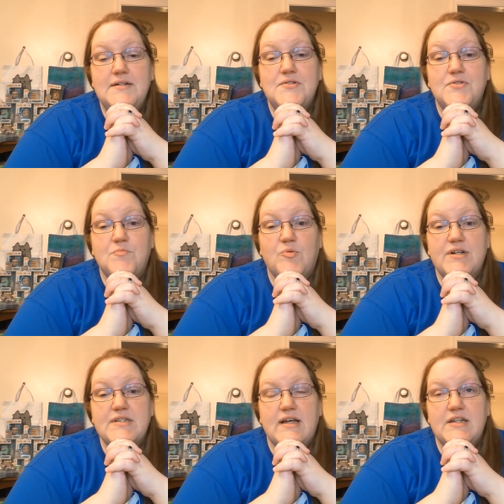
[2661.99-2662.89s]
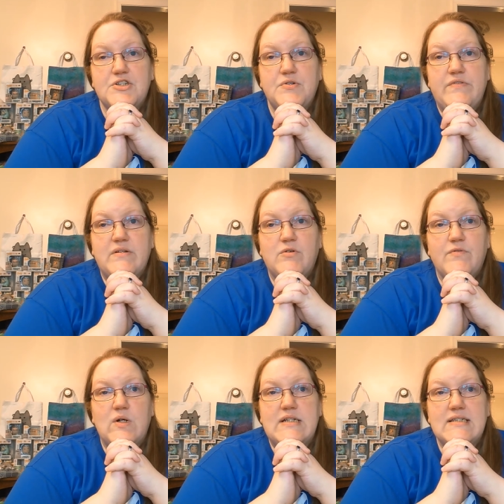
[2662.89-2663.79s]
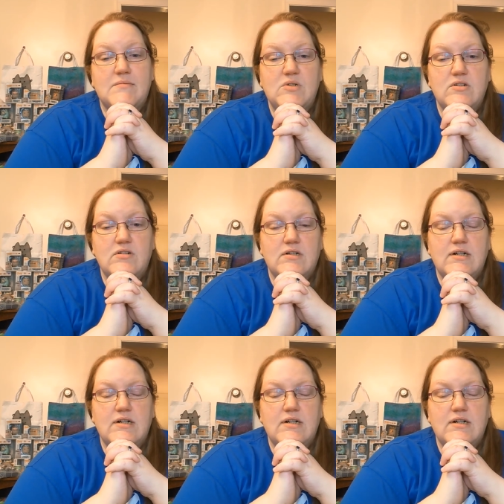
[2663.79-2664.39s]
Super excited. Two of them are very similar